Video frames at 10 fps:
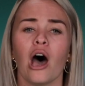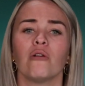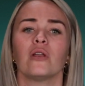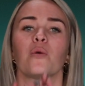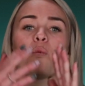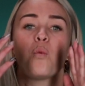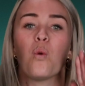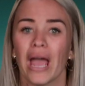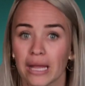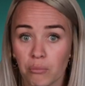only
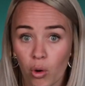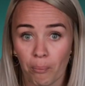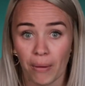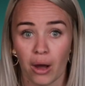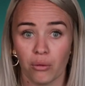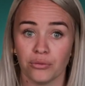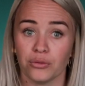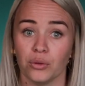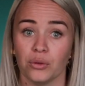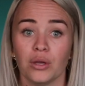way more
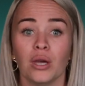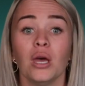powerful.